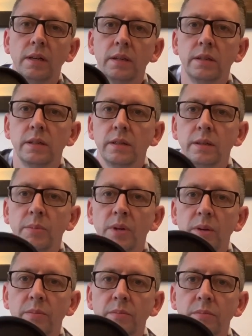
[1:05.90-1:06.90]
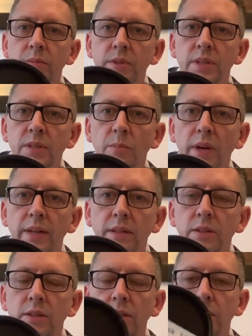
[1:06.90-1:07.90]
And on the bottom says black
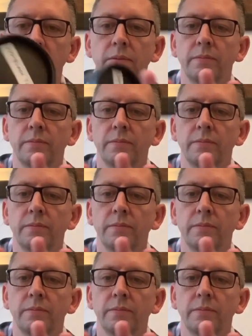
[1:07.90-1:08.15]
tie.